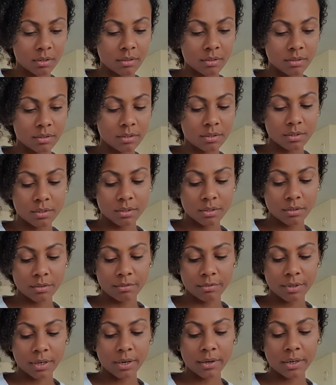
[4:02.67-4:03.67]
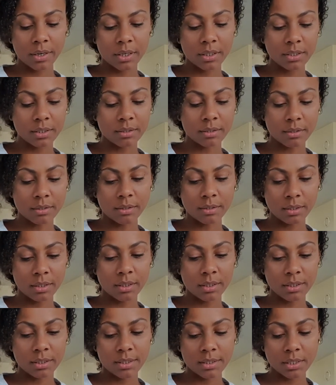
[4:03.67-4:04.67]
still very
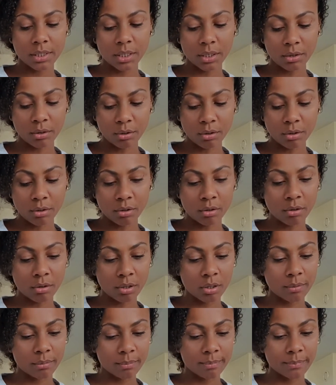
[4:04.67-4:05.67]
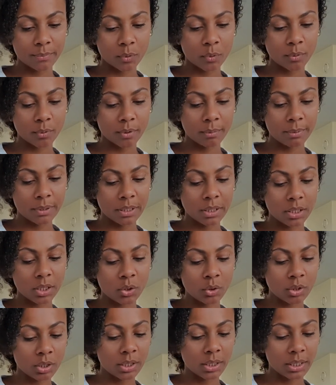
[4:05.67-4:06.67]
single, a bit
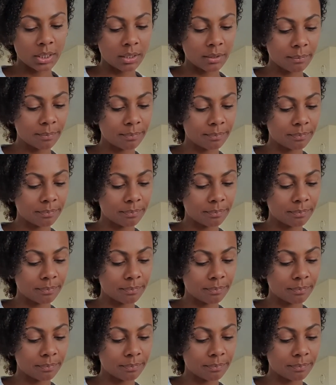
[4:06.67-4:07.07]
lonely